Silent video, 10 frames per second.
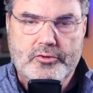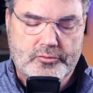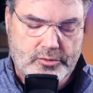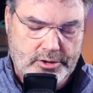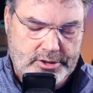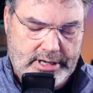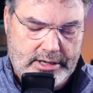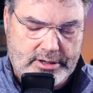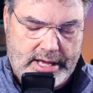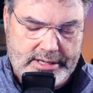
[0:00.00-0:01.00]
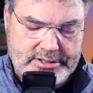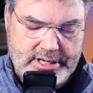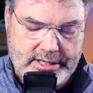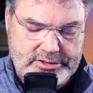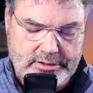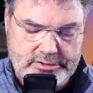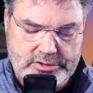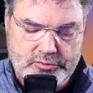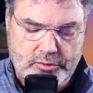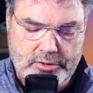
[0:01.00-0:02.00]
When we're looking at our contacts here,
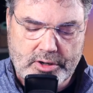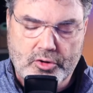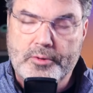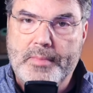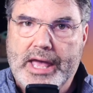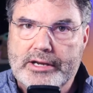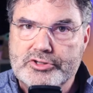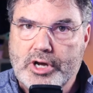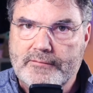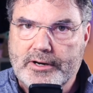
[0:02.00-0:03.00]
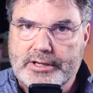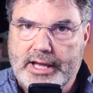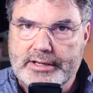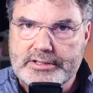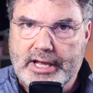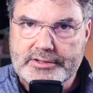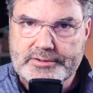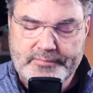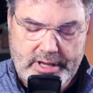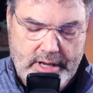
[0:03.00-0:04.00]
this is where we can go and manage all of our
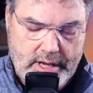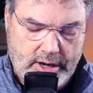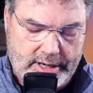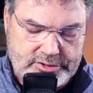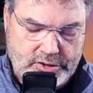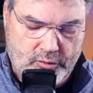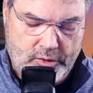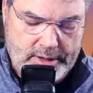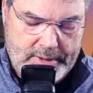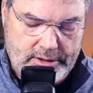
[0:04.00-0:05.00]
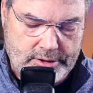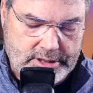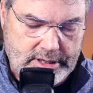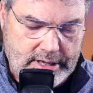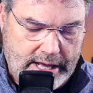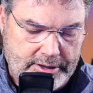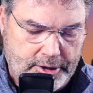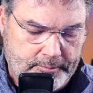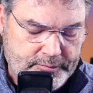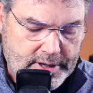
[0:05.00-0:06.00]
contacts. All right, so what am I looking at
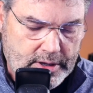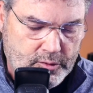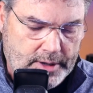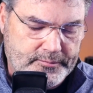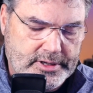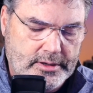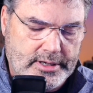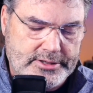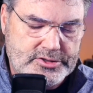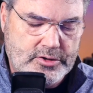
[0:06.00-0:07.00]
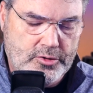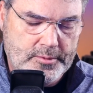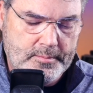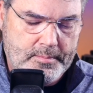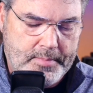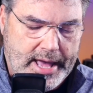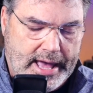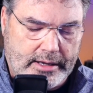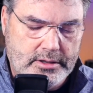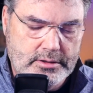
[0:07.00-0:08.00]
here? Well, let's go
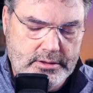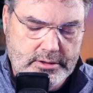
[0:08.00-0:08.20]
back